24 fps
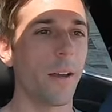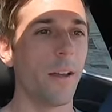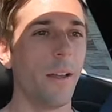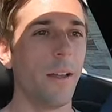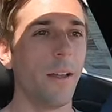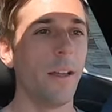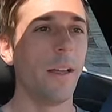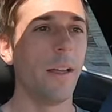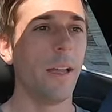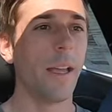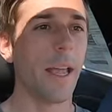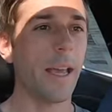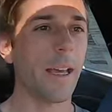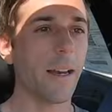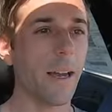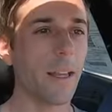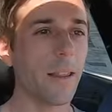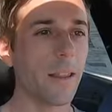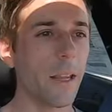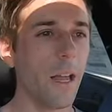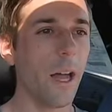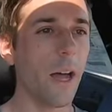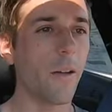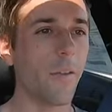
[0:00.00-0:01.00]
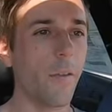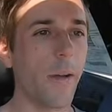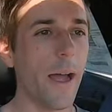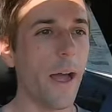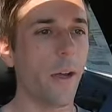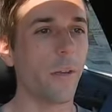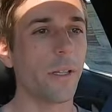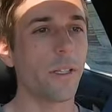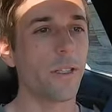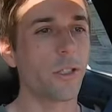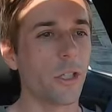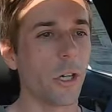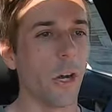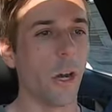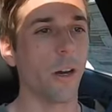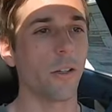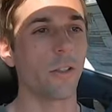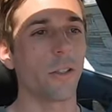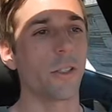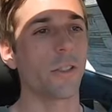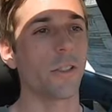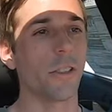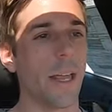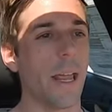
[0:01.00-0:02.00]
And I love how the
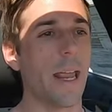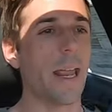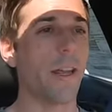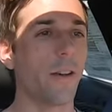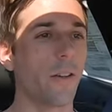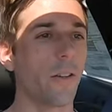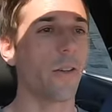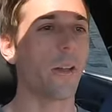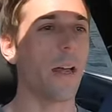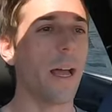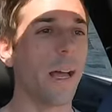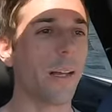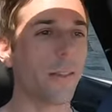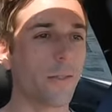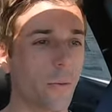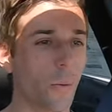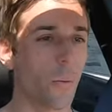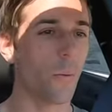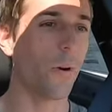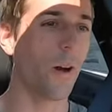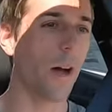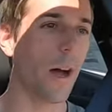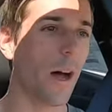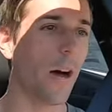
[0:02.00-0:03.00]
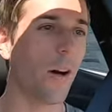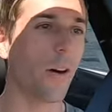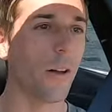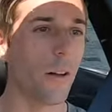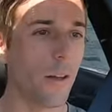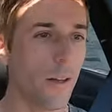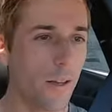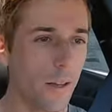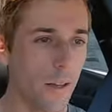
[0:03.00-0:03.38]
Chargers handle as well.